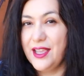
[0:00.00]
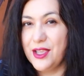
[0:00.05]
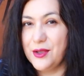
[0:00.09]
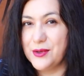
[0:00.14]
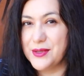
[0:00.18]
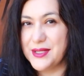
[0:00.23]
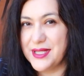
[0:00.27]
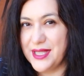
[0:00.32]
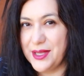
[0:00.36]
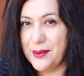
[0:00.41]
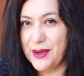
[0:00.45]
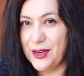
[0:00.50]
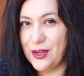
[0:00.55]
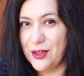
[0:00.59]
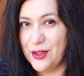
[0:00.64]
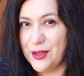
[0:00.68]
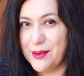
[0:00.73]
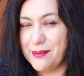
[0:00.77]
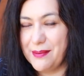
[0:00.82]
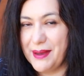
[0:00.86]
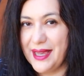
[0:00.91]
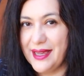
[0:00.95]
You'll see one
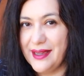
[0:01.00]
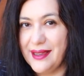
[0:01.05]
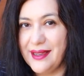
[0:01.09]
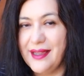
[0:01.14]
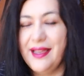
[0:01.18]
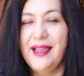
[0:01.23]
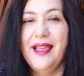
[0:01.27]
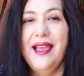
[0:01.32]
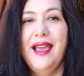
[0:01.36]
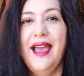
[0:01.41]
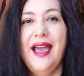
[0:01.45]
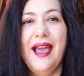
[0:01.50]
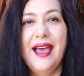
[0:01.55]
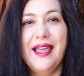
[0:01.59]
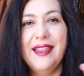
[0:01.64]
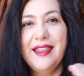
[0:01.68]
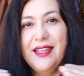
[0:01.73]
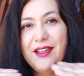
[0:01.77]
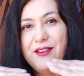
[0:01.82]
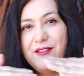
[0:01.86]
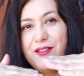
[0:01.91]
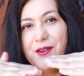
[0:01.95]
on the back.
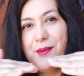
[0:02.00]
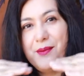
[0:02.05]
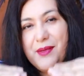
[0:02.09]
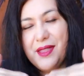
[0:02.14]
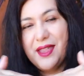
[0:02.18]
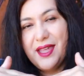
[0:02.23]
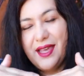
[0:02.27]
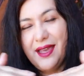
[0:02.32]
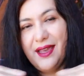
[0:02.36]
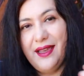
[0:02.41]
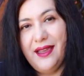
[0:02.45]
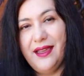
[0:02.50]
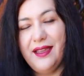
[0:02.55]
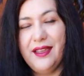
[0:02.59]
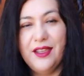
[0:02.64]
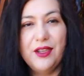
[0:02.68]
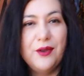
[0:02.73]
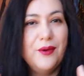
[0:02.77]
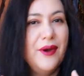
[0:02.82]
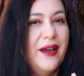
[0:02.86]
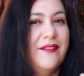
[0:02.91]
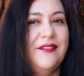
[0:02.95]
And then from there,
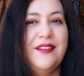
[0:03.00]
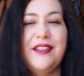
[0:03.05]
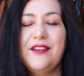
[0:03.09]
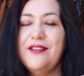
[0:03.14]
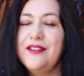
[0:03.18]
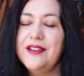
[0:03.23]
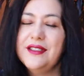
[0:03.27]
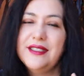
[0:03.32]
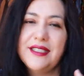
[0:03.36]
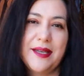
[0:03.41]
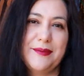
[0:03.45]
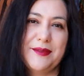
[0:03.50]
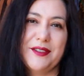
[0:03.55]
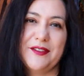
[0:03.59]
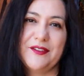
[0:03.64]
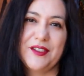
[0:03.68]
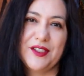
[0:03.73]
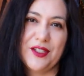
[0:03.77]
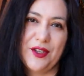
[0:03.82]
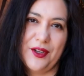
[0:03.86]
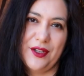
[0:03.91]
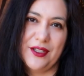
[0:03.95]
you have different types
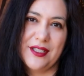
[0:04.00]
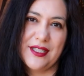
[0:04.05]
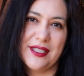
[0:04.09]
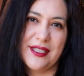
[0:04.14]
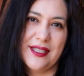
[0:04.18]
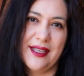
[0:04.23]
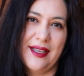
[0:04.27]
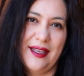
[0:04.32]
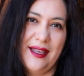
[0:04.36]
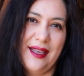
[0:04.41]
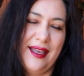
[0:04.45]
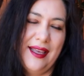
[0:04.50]
of skirts.